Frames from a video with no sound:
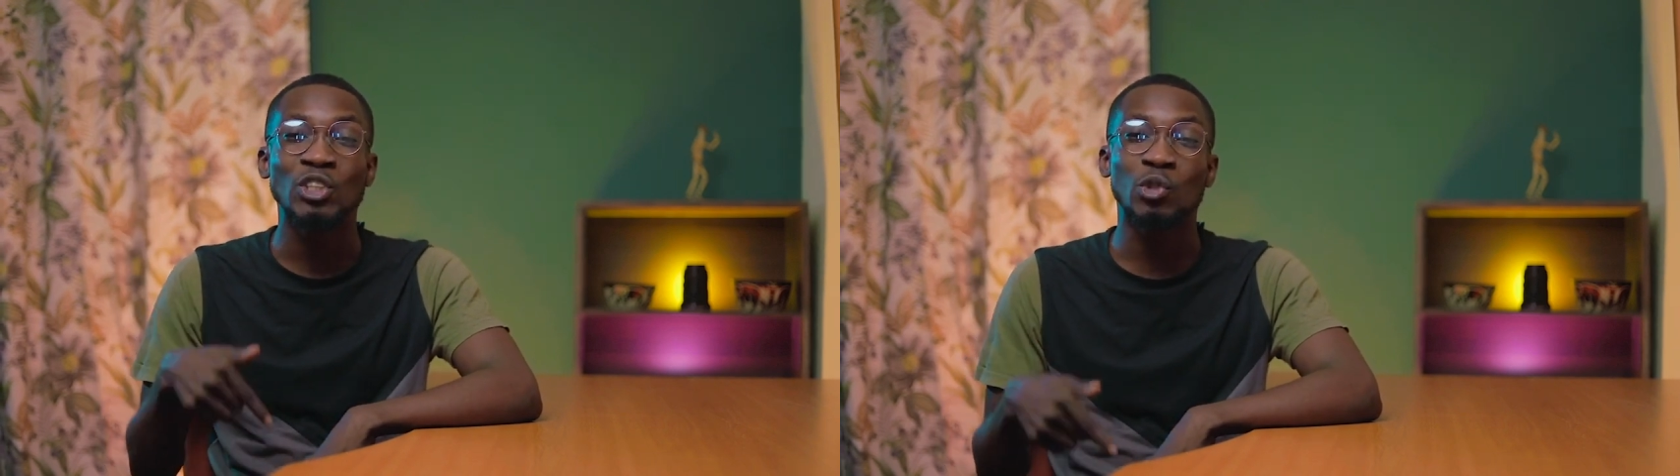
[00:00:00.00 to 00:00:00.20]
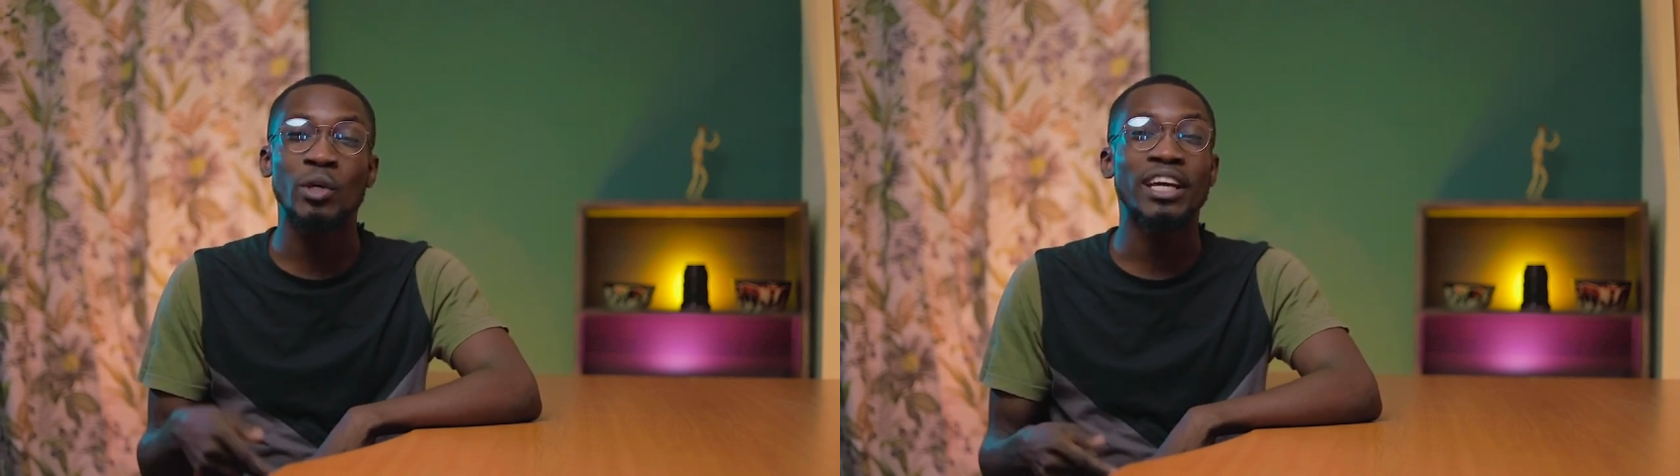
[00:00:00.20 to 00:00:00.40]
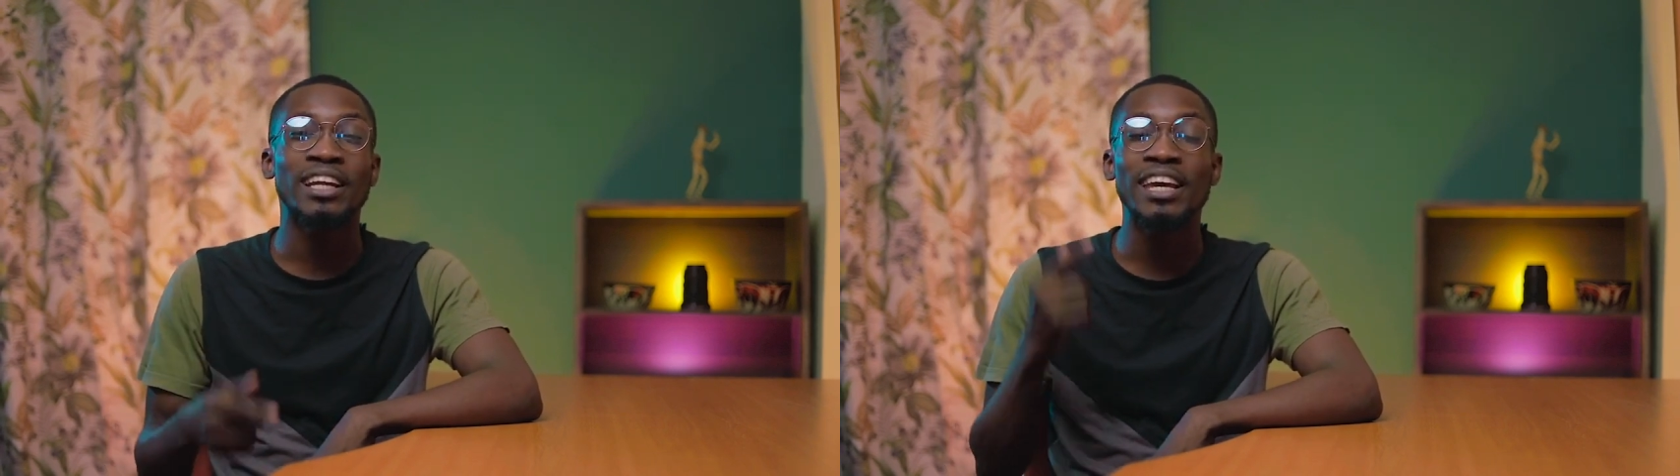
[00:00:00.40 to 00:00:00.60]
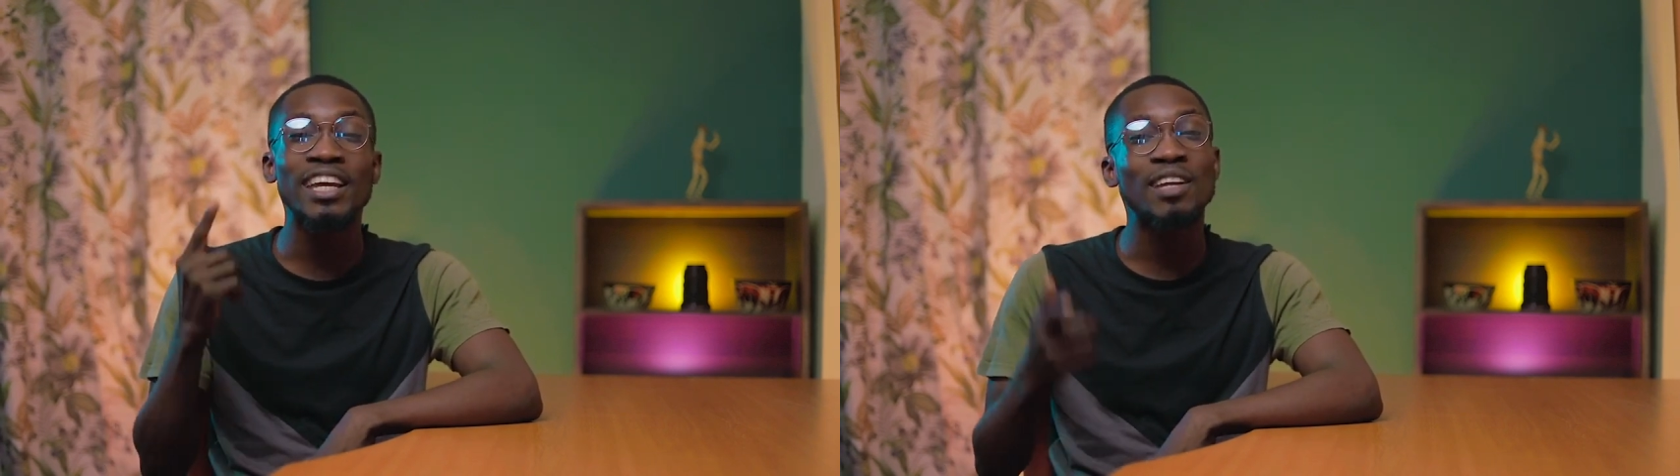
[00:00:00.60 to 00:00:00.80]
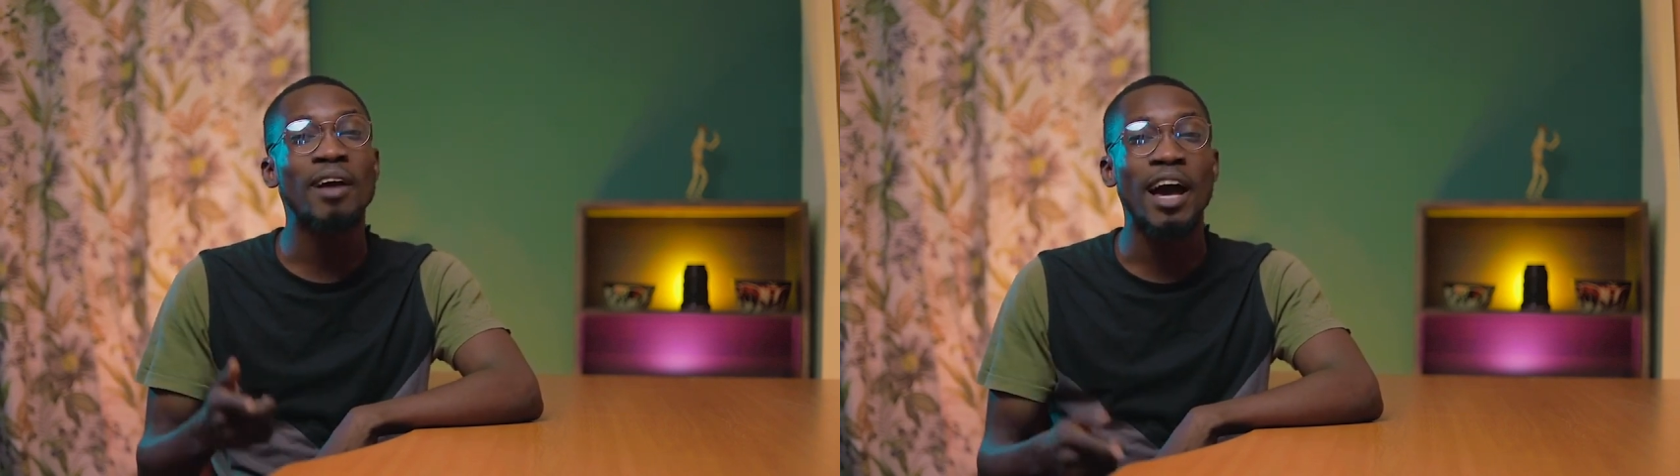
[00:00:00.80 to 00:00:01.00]
so you can
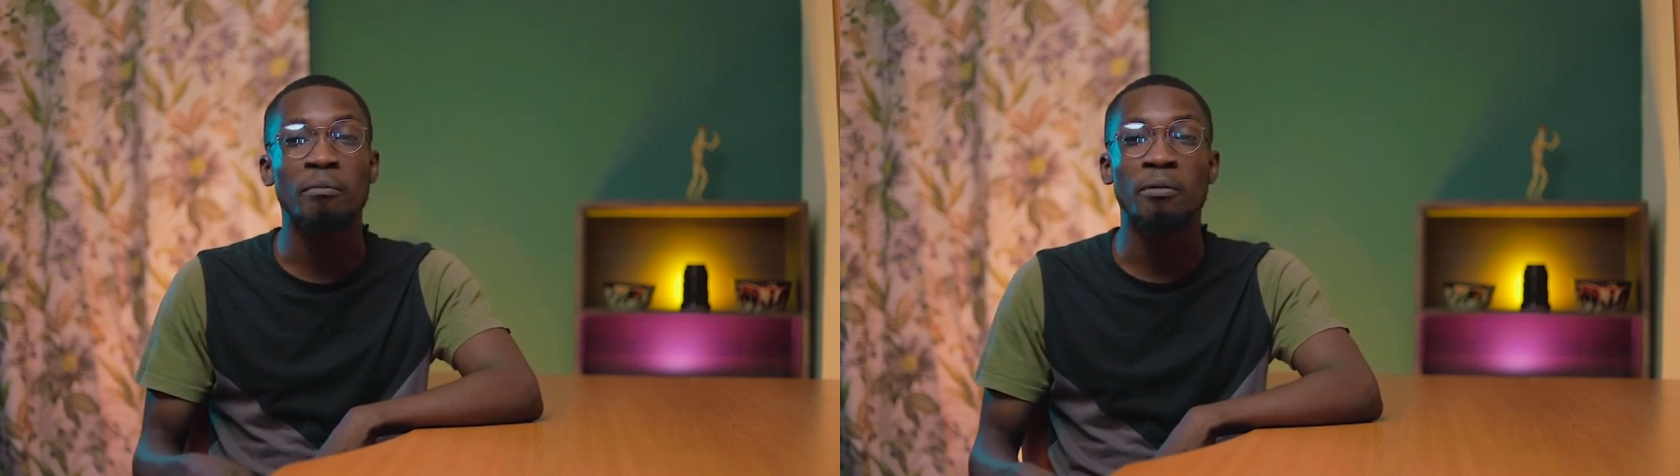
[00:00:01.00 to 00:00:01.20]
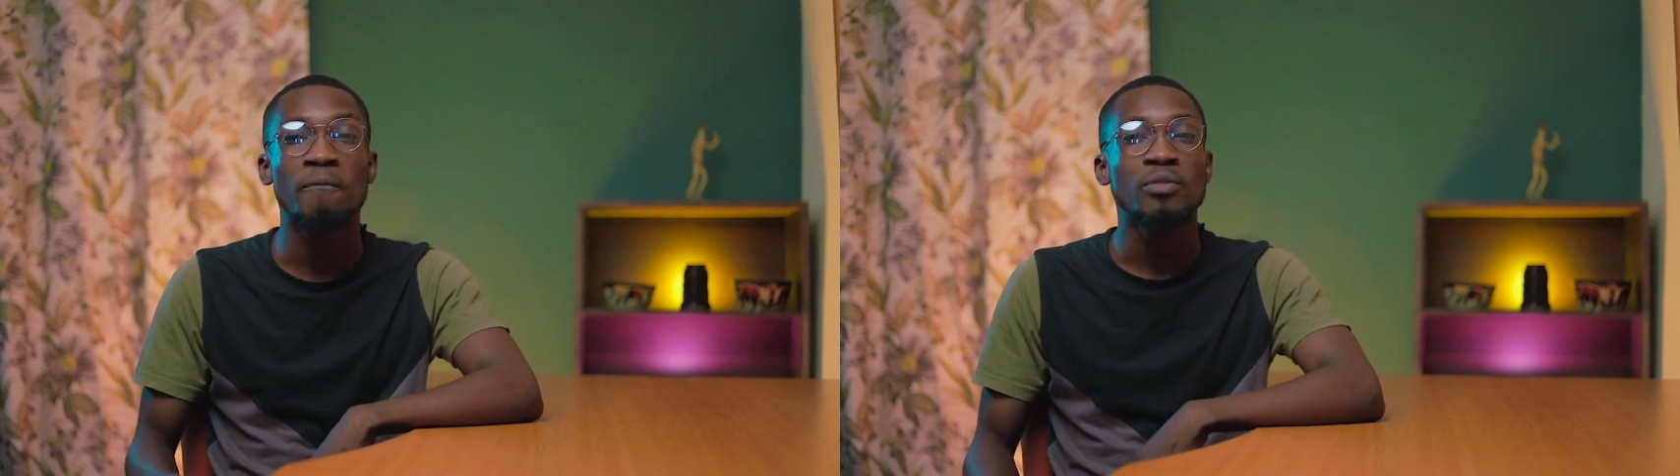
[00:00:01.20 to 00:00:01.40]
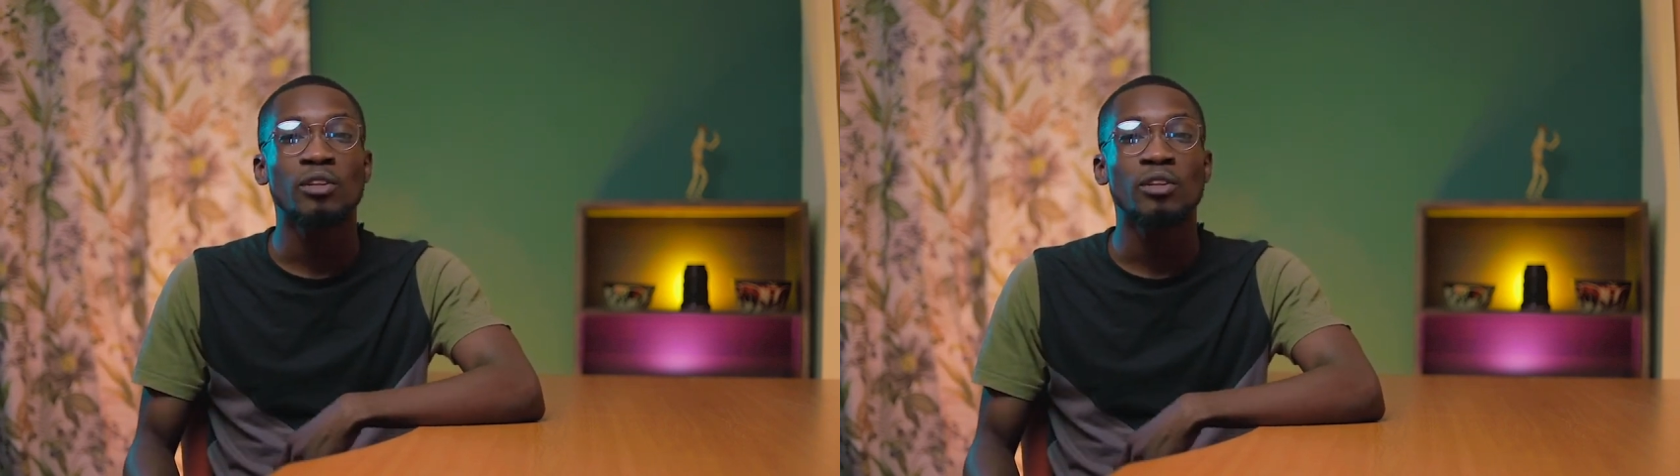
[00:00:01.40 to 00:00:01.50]
hit them up,